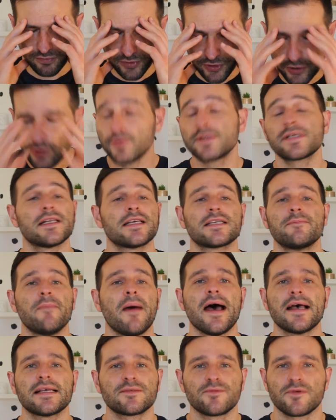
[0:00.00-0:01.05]
useless
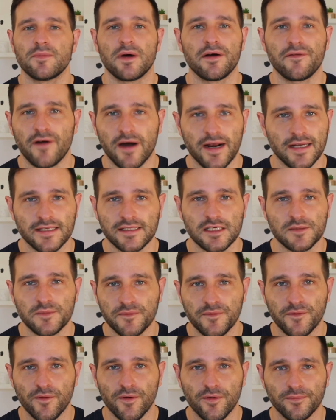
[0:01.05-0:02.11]
mess with my finances
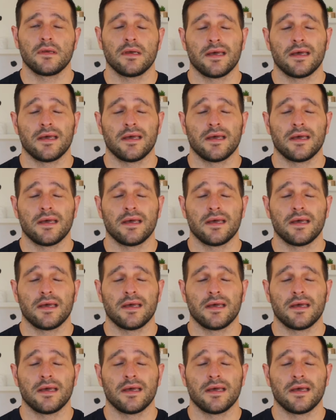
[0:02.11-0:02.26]
before.